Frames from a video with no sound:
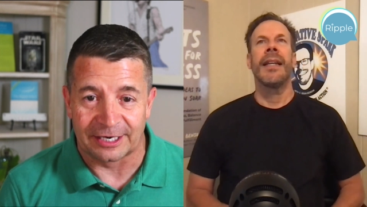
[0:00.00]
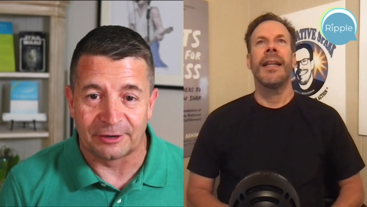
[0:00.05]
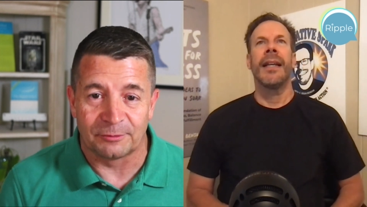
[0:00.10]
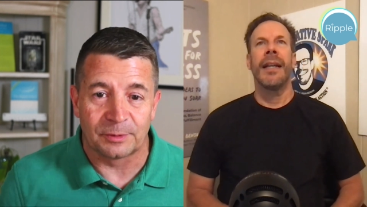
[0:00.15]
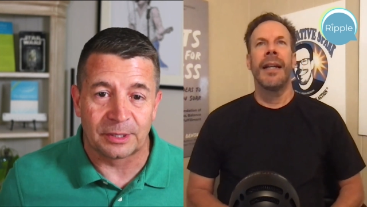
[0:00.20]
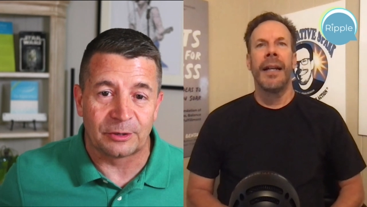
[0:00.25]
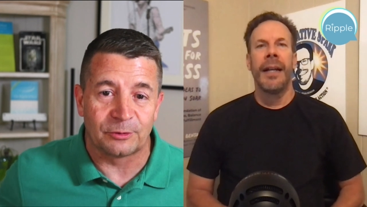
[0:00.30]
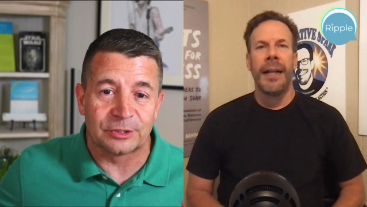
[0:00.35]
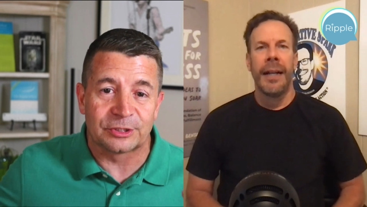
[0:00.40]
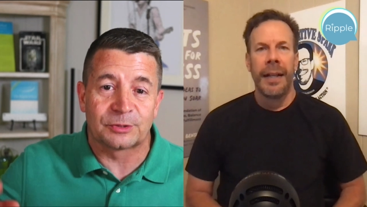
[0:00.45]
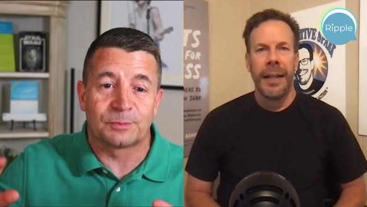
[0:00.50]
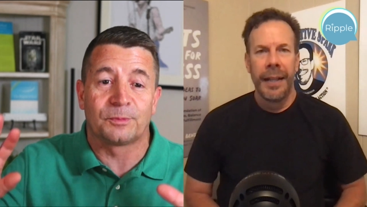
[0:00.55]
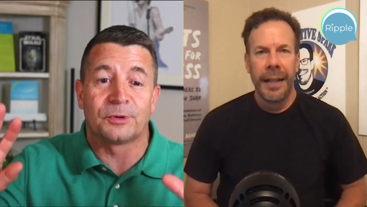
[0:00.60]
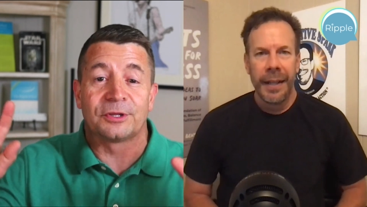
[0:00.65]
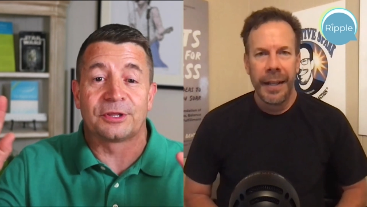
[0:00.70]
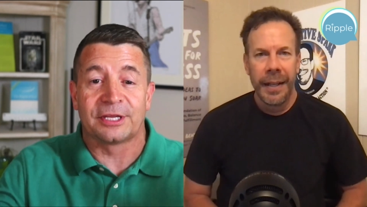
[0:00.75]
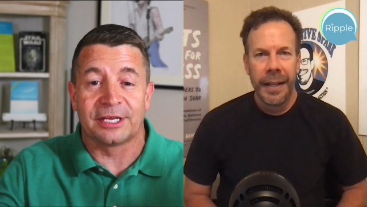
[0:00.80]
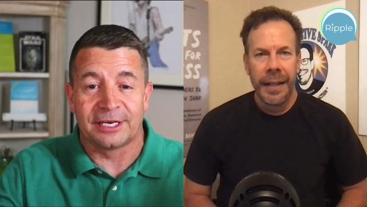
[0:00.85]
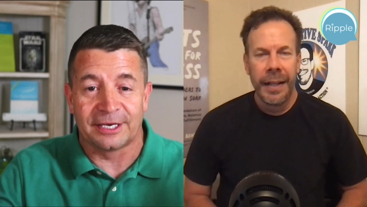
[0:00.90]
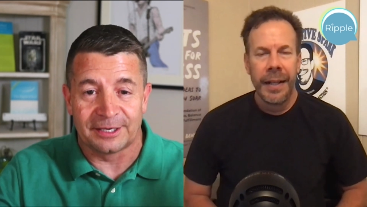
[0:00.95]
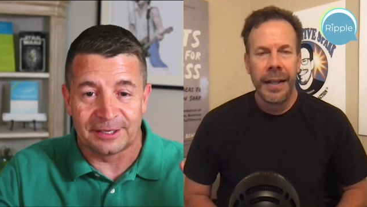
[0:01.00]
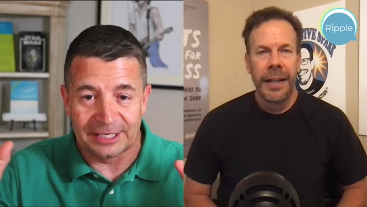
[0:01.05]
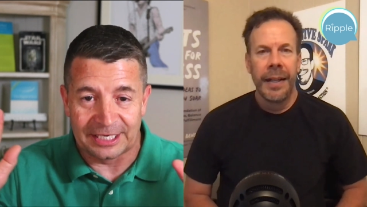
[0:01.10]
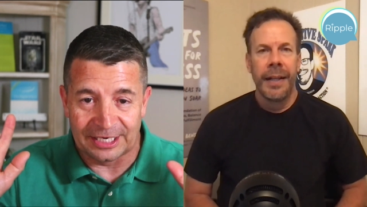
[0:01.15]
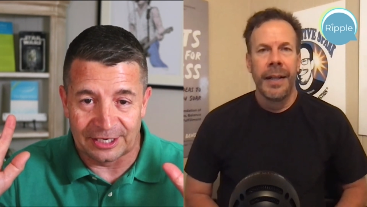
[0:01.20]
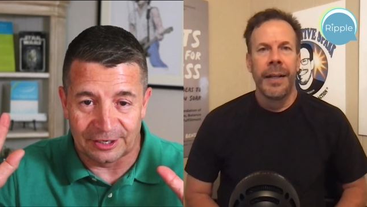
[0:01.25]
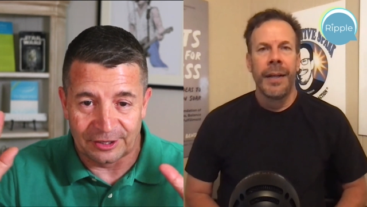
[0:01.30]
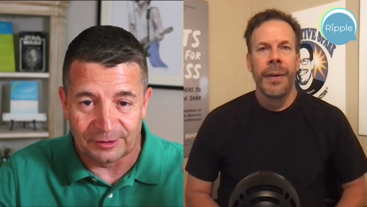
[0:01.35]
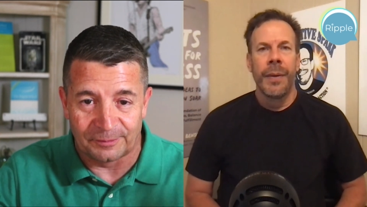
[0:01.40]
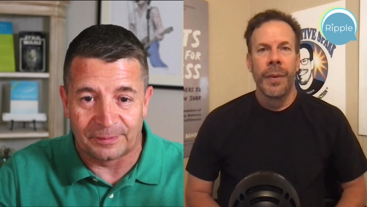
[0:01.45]
Speaker 1: Everybody wants to put the
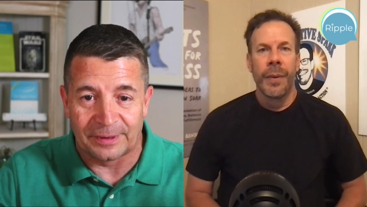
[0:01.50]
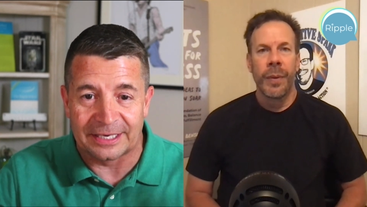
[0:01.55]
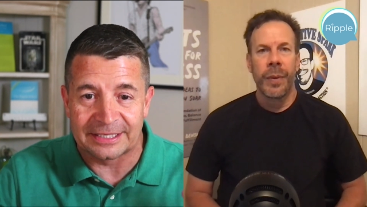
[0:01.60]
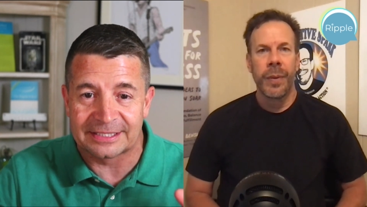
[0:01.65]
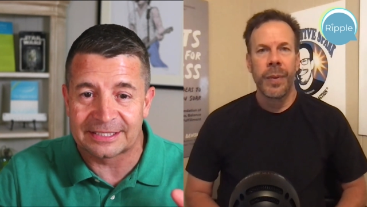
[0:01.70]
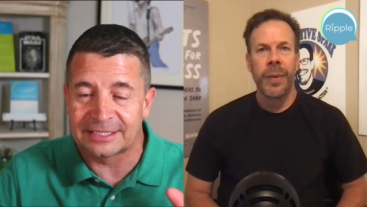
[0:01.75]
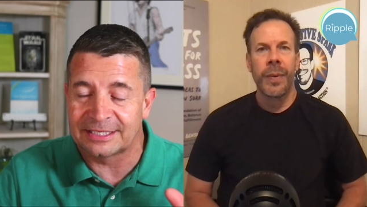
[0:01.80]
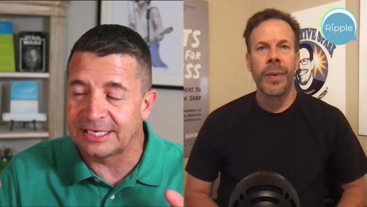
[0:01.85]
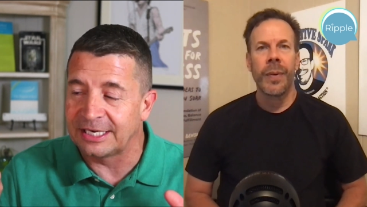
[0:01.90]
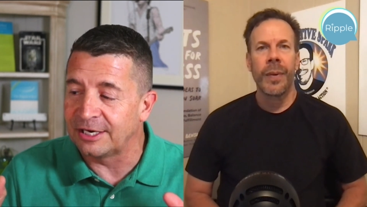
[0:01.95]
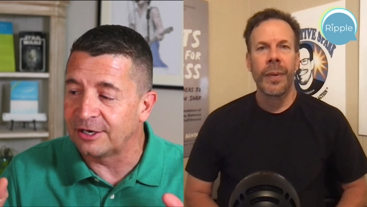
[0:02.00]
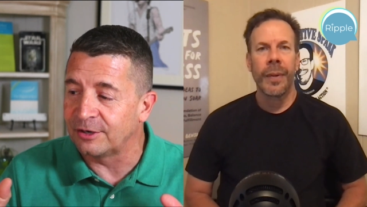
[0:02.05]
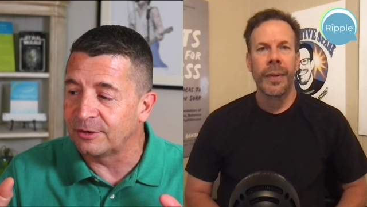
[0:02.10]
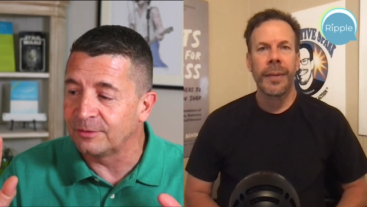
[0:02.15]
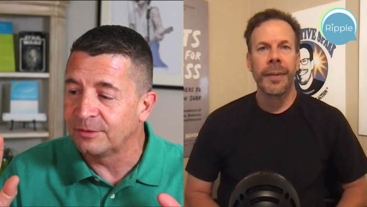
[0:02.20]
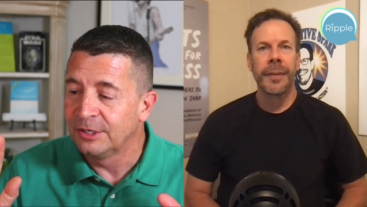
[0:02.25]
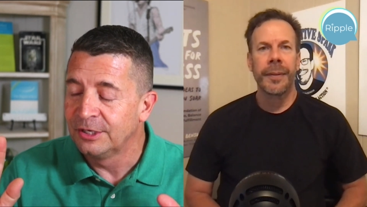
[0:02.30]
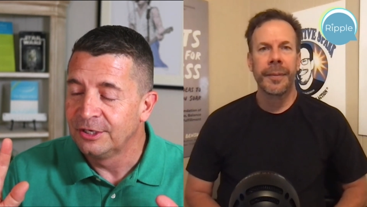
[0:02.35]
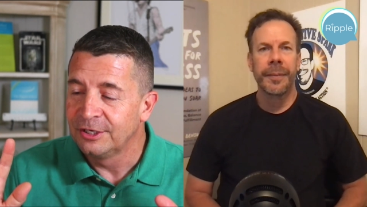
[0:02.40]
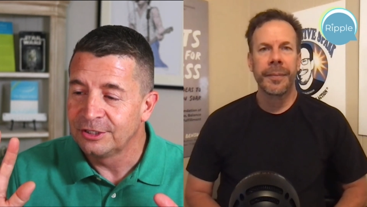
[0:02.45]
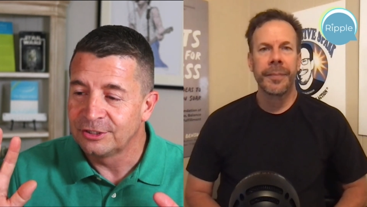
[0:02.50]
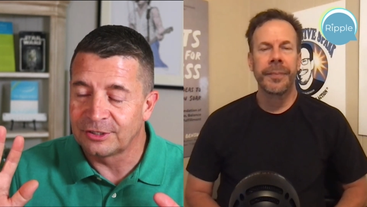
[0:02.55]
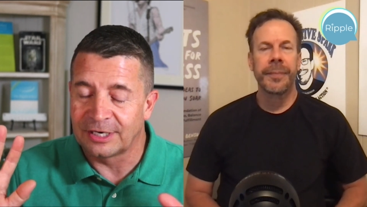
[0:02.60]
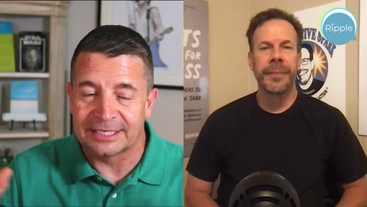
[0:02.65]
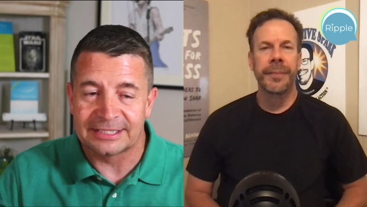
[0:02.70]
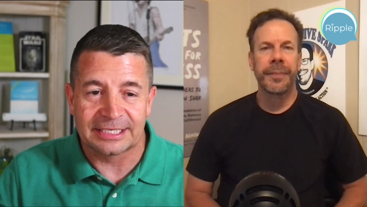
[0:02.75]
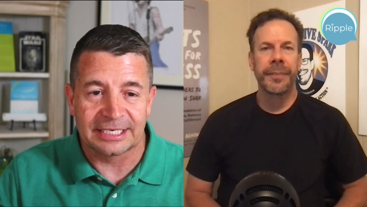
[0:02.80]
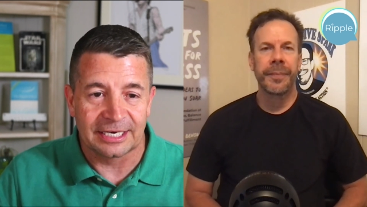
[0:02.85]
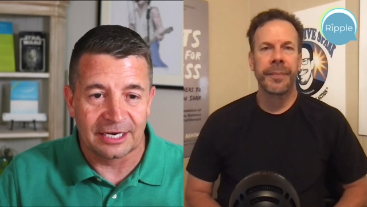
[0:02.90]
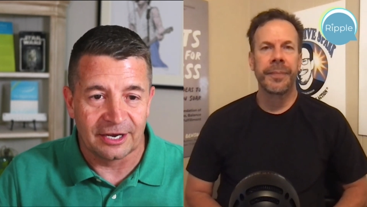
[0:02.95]
you know the best you know
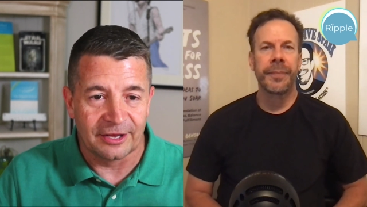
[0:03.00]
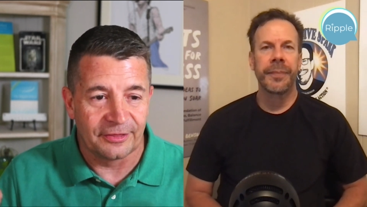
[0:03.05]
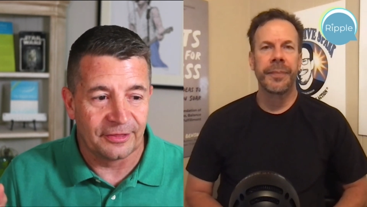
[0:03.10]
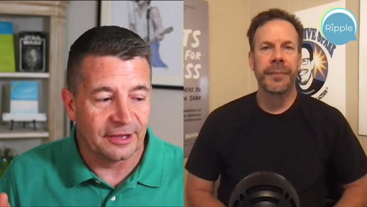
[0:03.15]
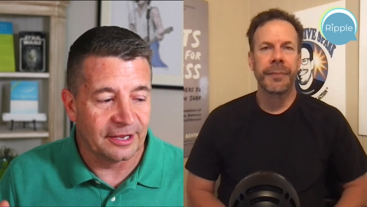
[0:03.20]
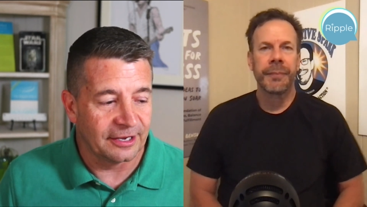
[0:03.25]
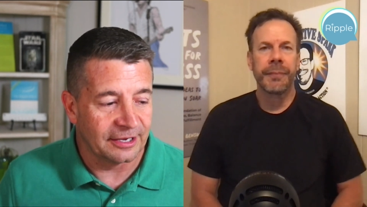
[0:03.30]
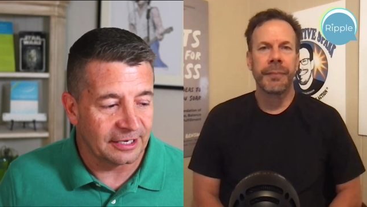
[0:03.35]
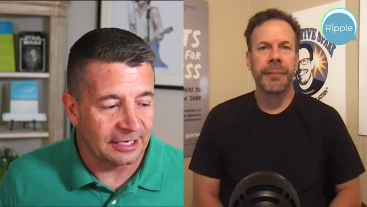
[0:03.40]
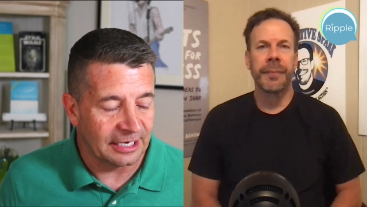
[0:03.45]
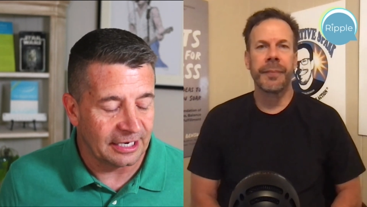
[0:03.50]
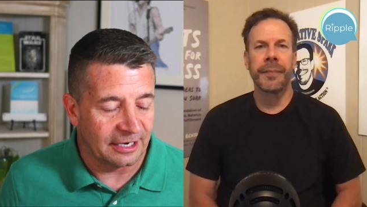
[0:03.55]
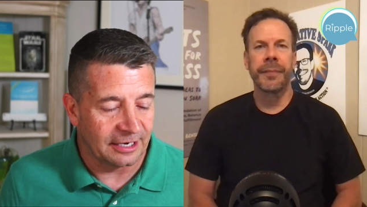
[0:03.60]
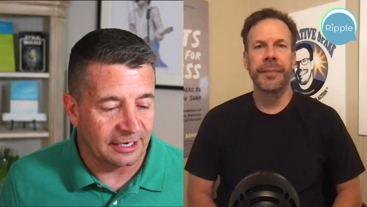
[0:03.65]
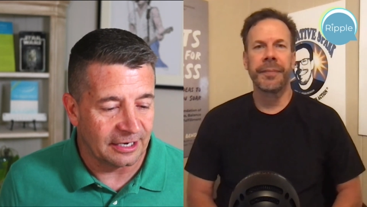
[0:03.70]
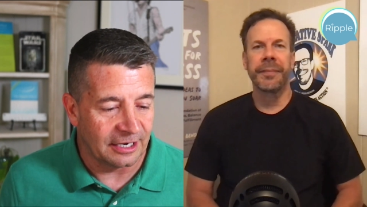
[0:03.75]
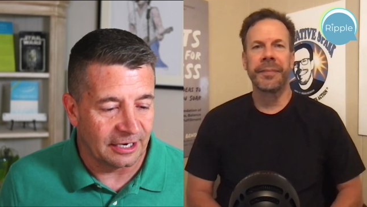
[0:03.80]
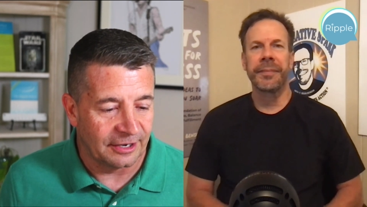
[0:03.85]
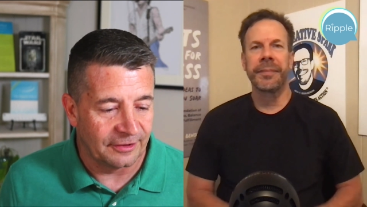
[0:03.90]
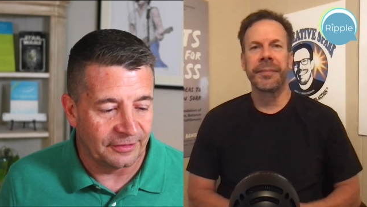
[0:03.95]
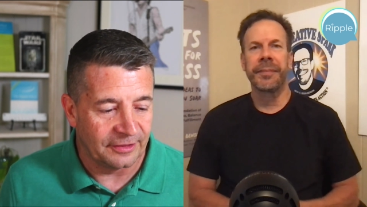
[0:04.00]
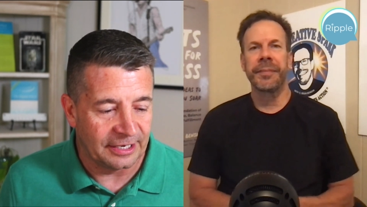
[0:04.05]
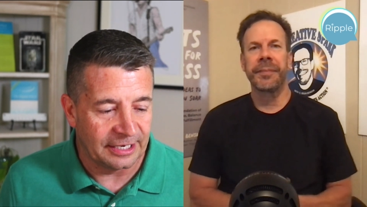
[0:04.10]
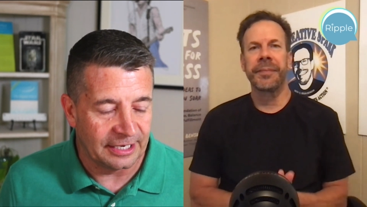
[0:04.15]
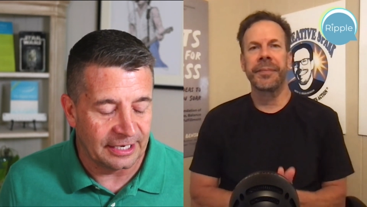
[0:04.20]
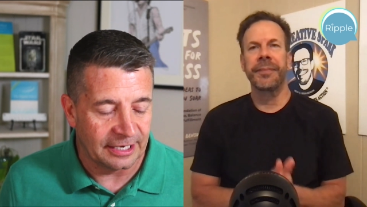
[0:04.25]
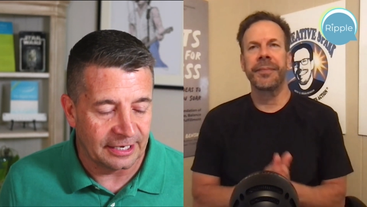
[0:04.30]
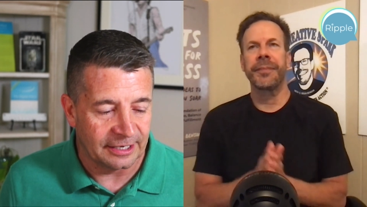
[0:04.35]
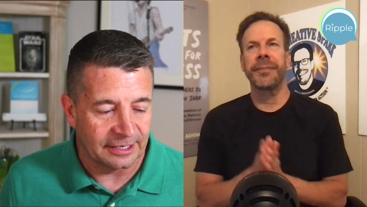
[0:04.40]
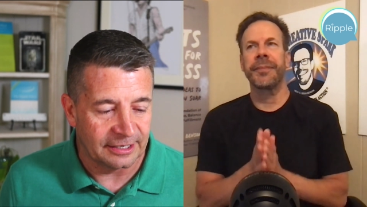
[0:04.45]
dressing on the uh, on
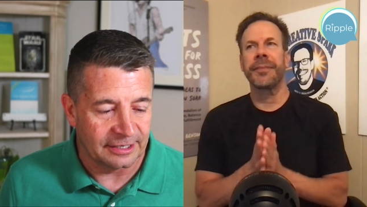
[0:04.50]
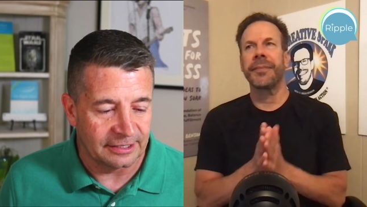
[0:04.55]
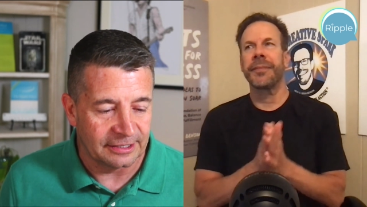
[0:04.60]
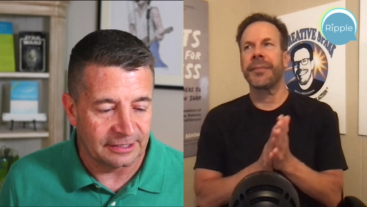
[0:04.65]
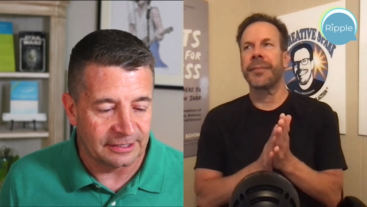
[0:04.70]
the uh,